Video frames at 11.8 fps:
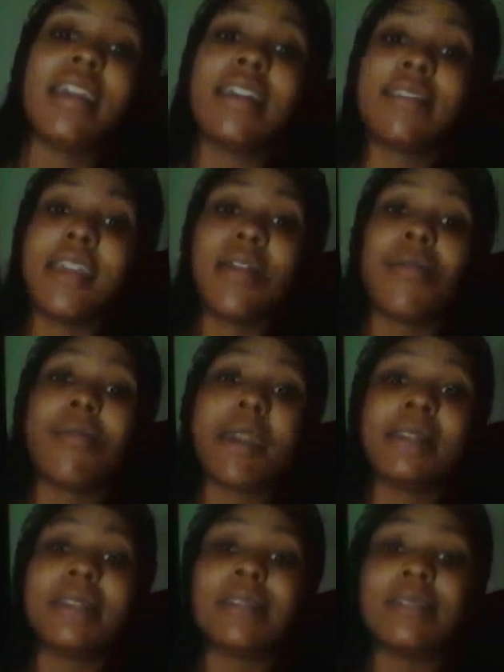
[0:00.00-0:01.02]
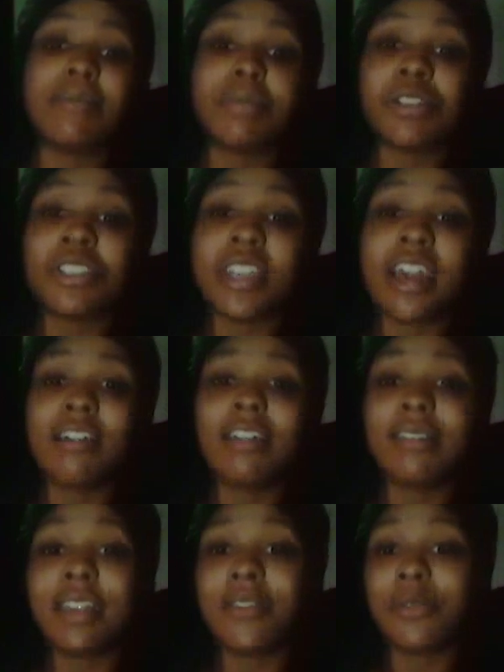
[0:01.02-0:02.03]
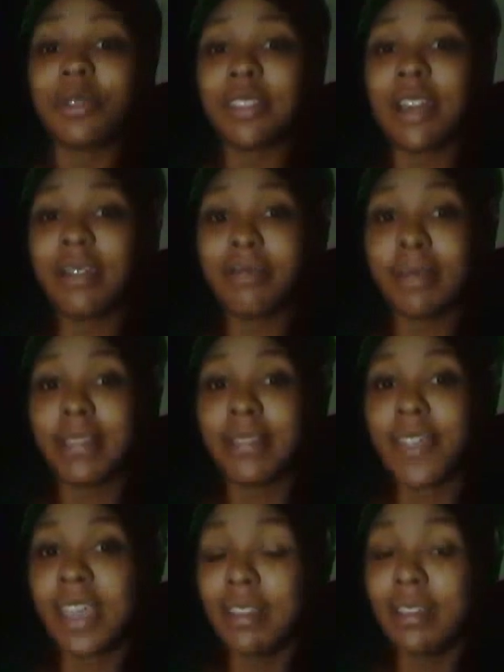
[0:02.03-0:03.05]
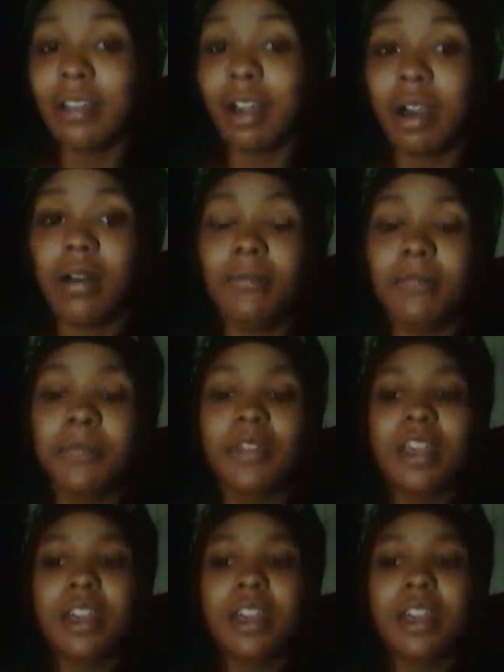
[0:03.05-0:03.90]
and they were basically pushed out and left without a means of income.